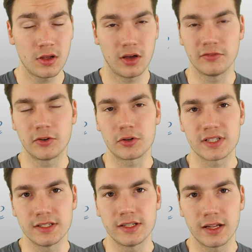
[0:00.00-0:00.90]
Of course,
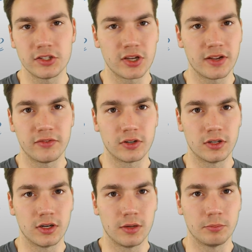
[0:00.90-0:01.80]
IntelliJ for
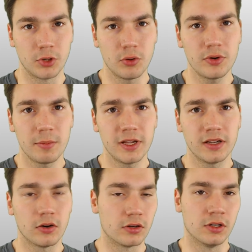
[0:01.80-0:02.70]
um, programming
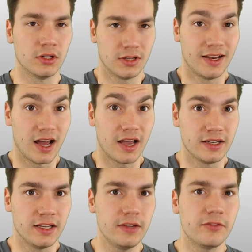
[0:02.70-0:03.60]
or an
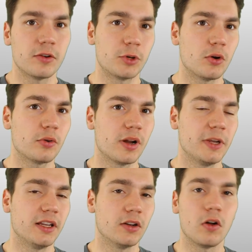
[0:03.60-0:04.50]
IDE for programming
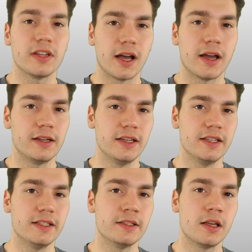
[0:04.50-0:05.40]
and all the
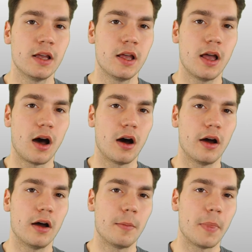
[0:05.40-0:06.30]
IDEs
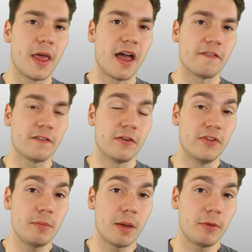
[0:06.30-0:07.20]
um, have a
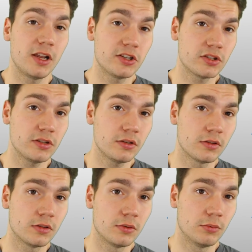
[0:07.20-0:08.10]
Vim emulation,
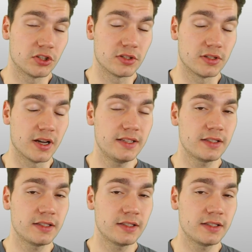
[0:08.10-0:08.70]
which is nice